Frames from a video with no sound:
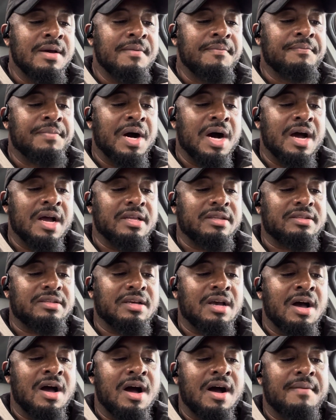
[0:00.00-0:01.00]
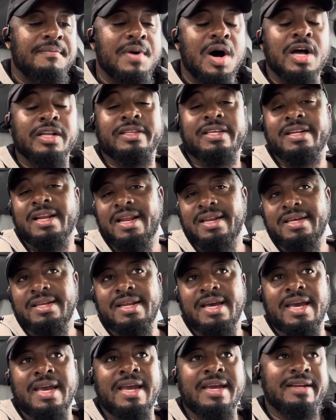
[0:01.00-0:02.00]
But Martinelli in
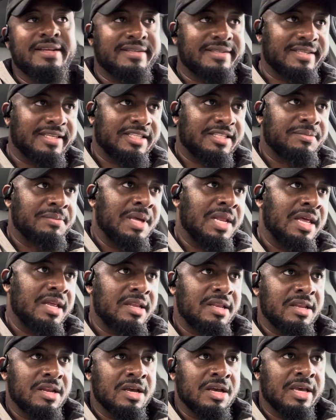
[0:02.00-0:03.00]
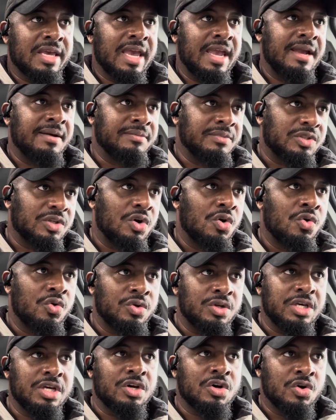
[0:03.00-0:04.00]
the 86th minute, the game's
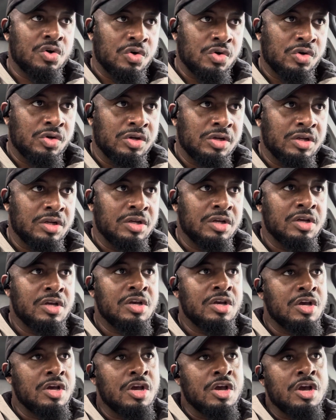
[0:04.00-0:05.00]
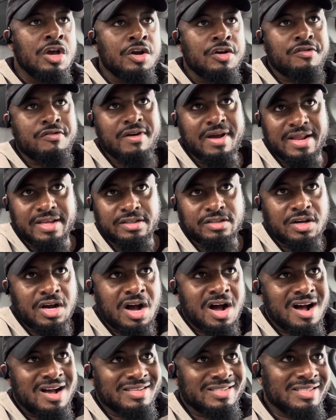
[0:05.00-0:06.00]
only goal. Credit to
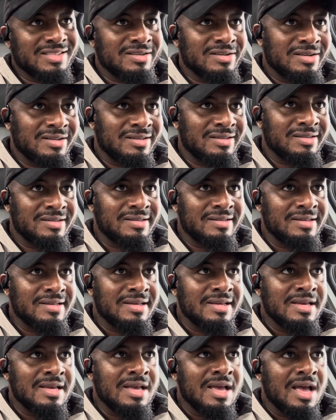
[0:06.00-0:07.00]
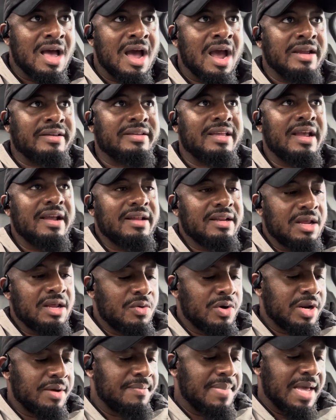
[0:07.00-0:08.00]
Arsenal. I think they
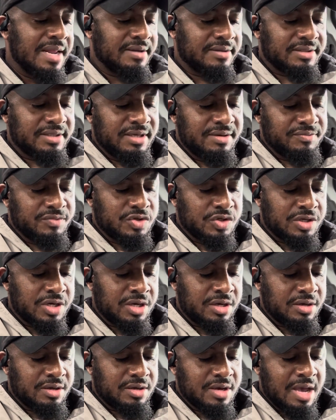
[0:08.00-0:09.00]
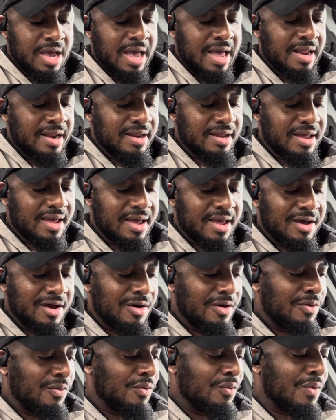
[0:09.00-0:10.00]
were the better team today. And
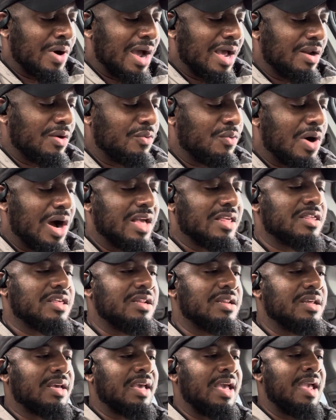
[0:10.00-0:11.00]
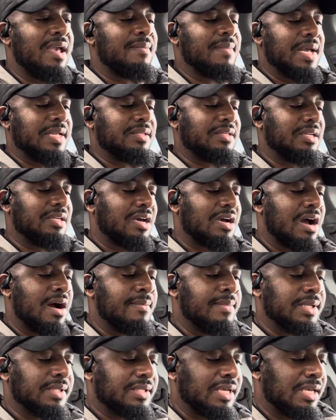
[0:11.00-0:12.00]
while watching the game, the
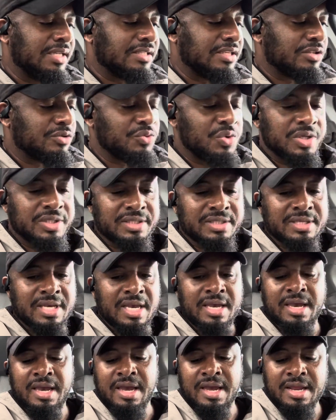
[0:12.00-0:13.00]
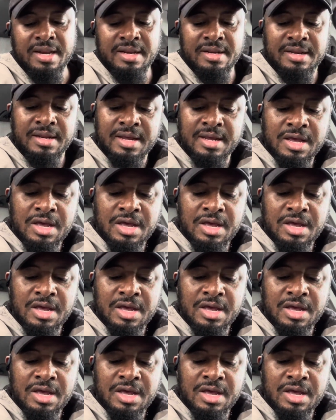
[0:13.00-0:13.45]
commentators were saying,